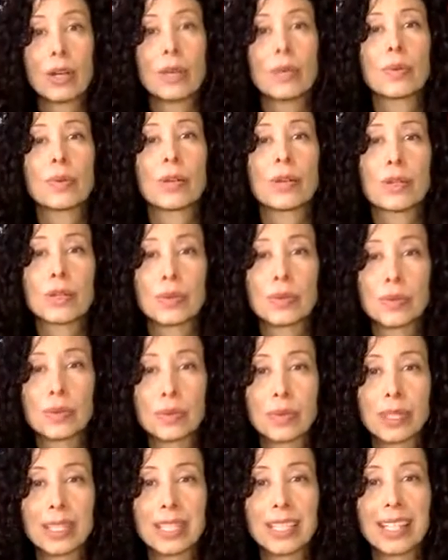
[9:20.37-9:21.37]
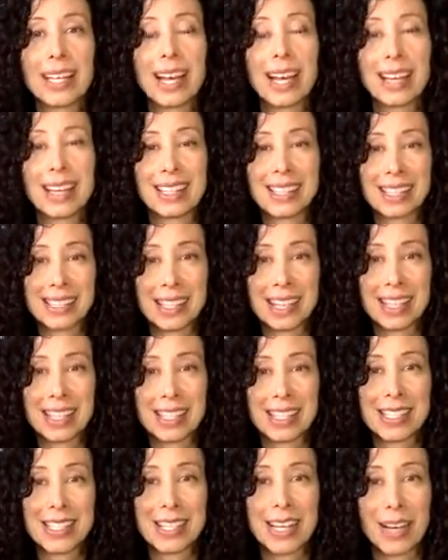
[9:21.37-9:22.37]
where you really had a
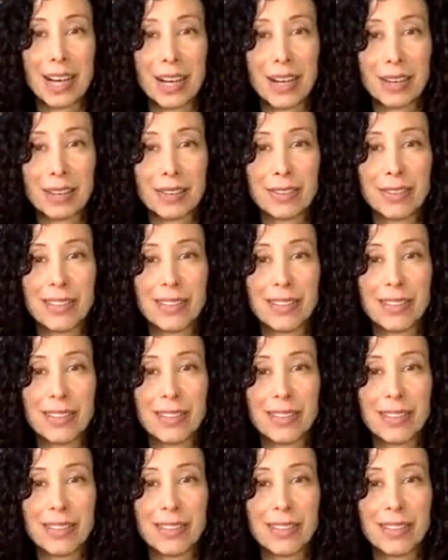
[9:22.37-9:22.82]
sense of